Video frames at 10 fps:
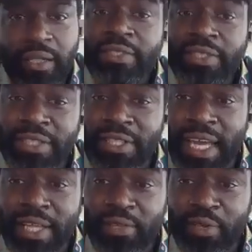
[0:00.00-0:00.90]
she's a
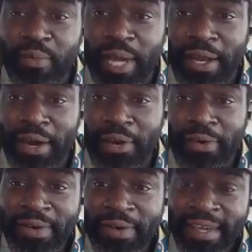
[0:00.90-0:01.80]
dancer you may know.
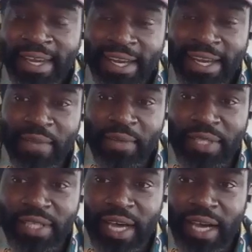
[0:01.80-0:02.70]
Her name
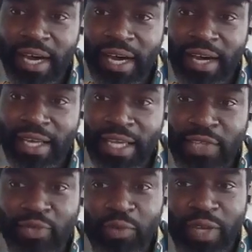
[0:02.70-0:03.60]
is
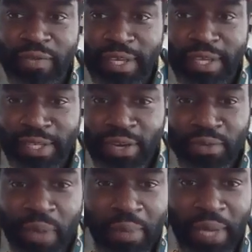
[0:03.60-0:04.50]
Kendra Reevy. She goes
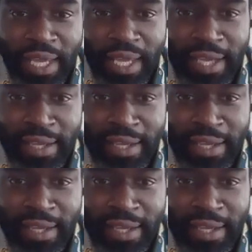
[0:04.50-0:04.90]
by Binky.